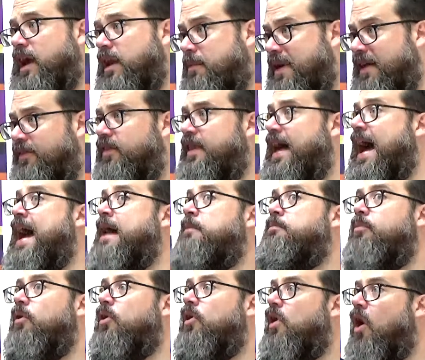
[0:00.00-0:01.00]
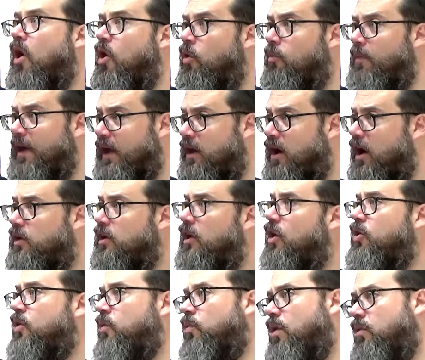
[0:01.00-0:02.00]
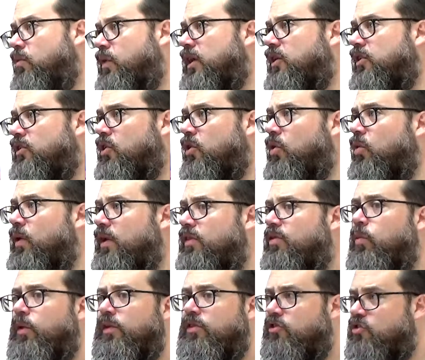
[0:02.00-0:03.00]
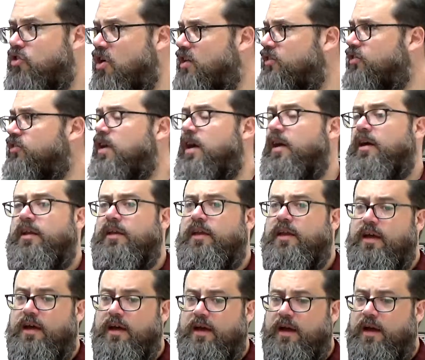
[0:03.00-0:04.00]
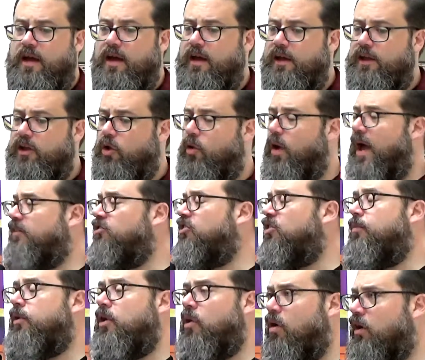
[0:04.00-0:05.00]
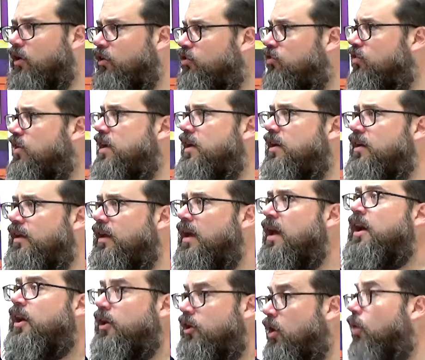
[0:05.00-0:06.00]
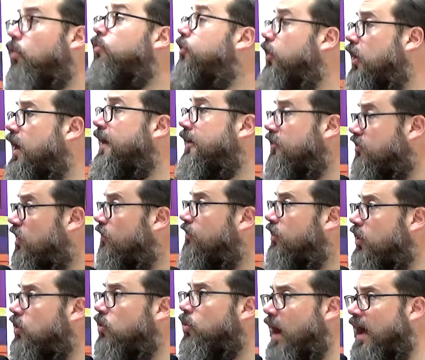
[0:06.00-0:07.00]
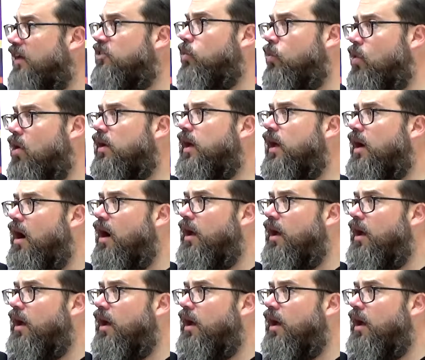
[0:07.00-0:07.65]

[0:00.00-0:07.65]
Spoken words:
about that, but oh my God, look at what we can do with trust and anti-bureaucracy and the kind of stuff that you guys are working on.